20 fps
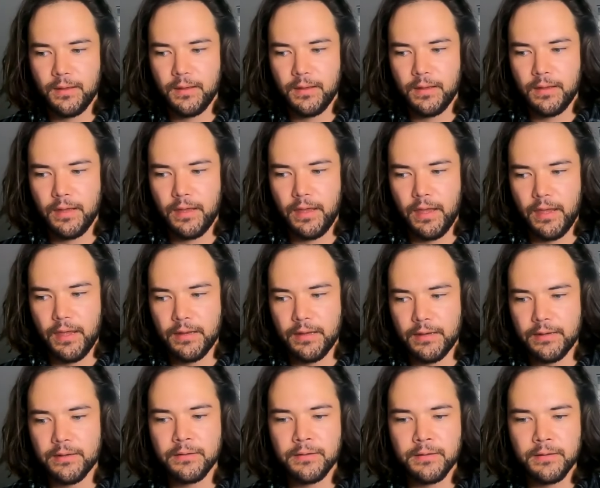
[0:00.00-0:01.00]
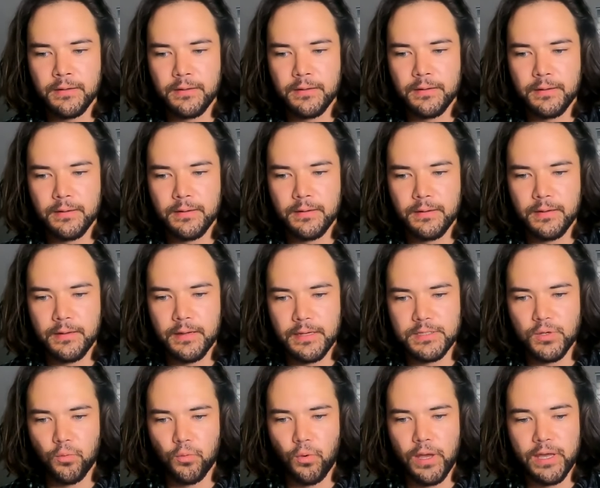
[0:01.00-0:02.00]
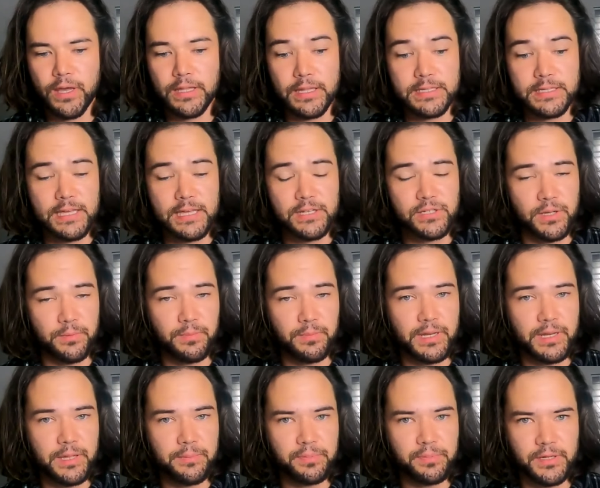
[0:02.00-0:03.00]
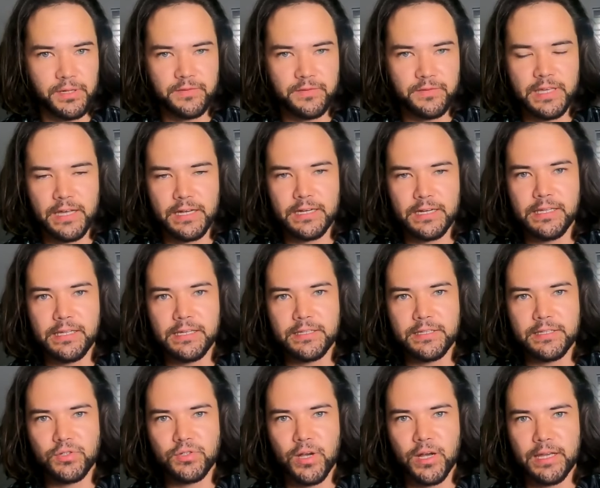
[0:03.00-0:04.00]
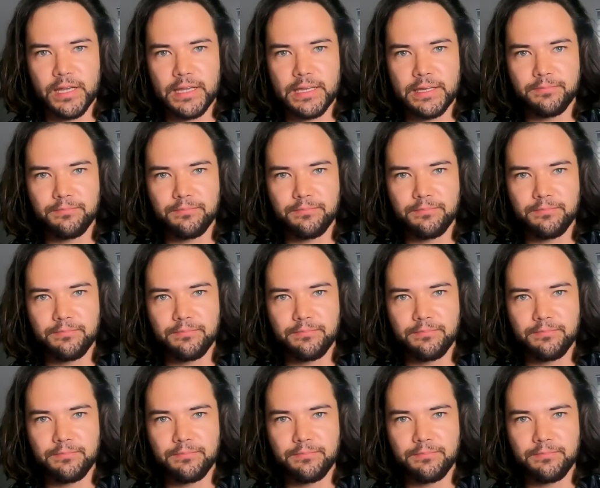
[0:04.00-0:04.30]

And it's a way, it's actually a manipulative technique to try to